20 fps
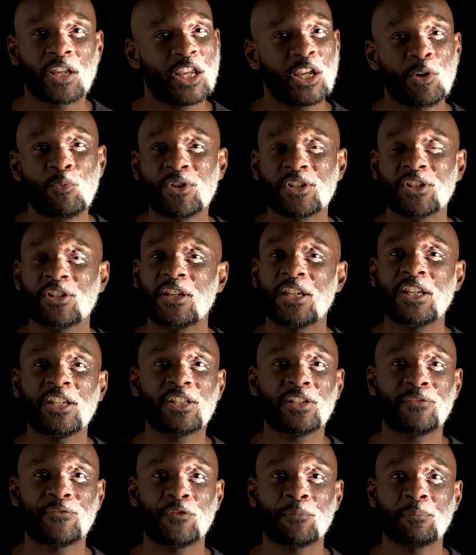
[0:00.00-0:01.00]
It wasn't
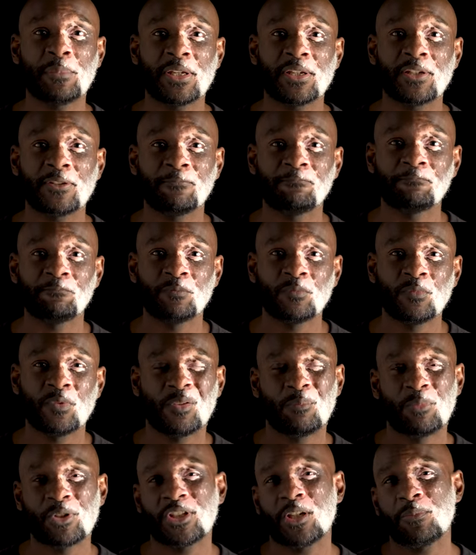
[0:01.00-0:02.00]
easy for me,
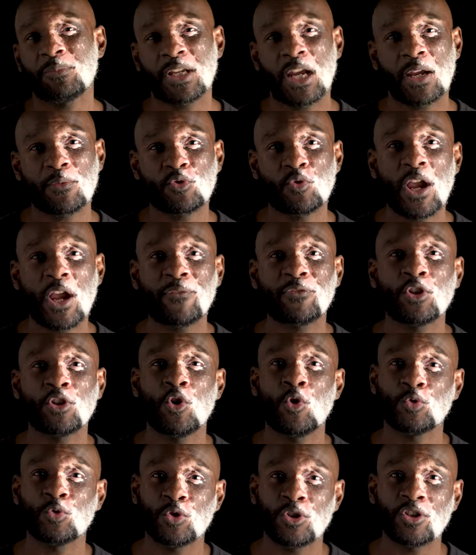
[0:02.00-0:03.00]
but sometimes you have to
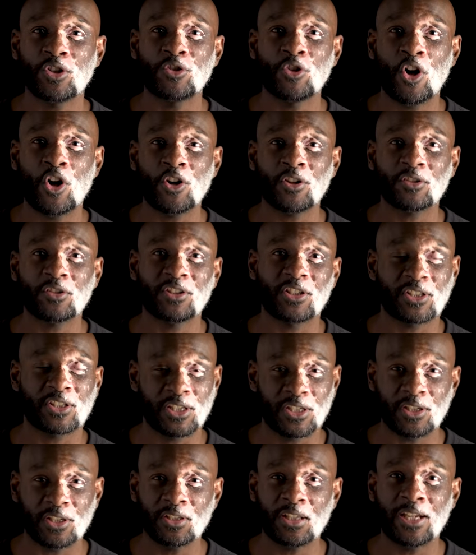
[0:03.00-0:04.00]
go through the dark to
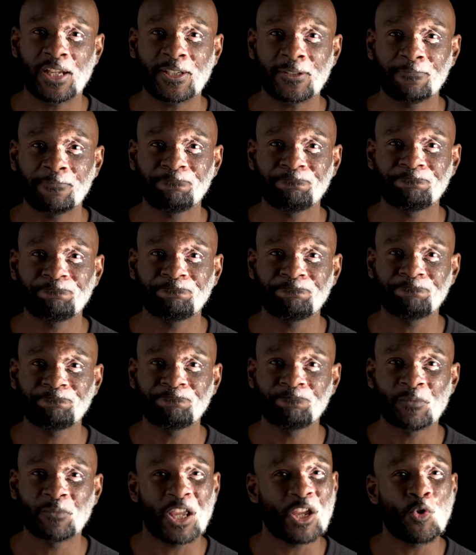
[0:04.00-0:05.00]
see the light.
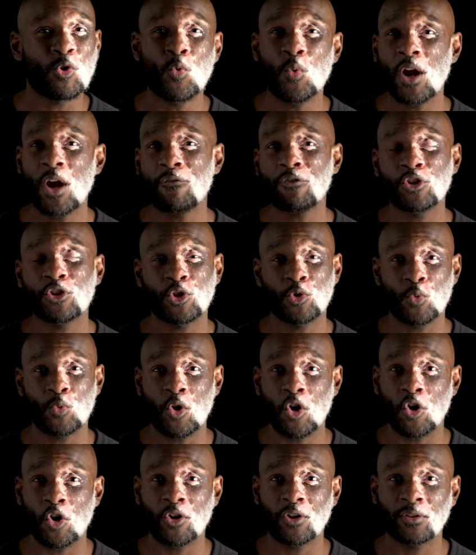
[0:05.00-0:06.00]
And whoever you
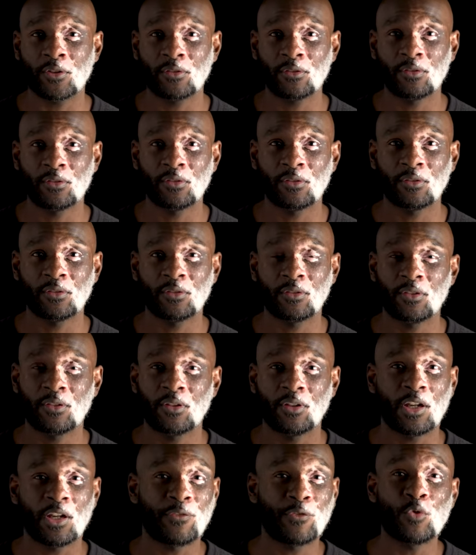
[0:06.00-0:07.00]
are,
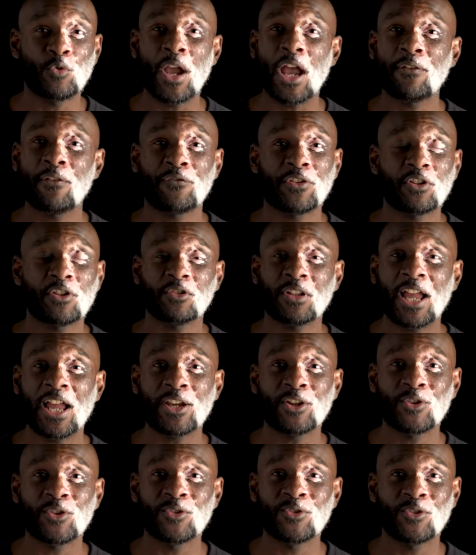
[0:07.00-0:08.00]
if you have
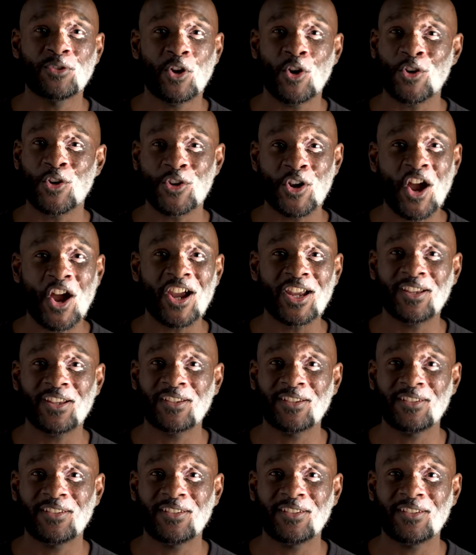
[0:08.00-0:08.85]
vitiligo or not.